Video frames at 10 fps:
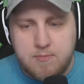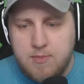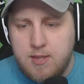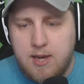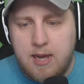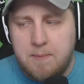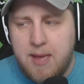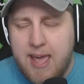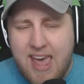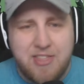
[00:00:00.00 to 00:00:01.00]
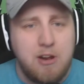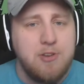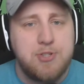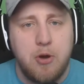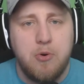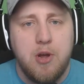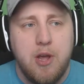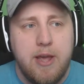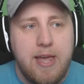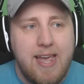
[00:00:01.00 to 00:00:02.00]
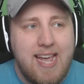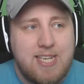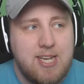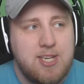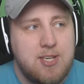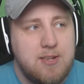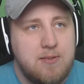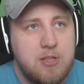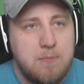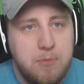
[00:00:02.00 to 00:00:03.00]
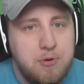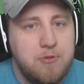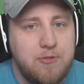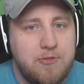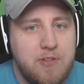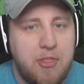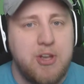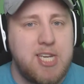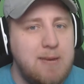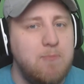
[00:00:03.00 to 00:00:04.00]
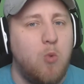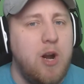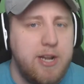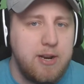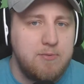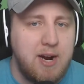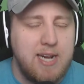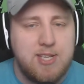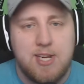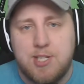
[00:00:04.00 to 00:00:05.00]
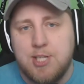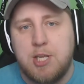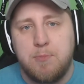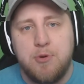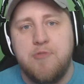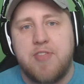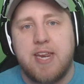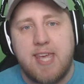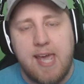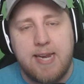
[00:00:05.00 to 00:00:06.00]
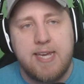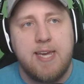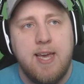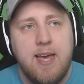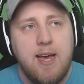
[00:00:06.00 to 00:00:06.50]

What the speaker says: And then also, is this the move that the team wanted, right? Is this the move that Kenny,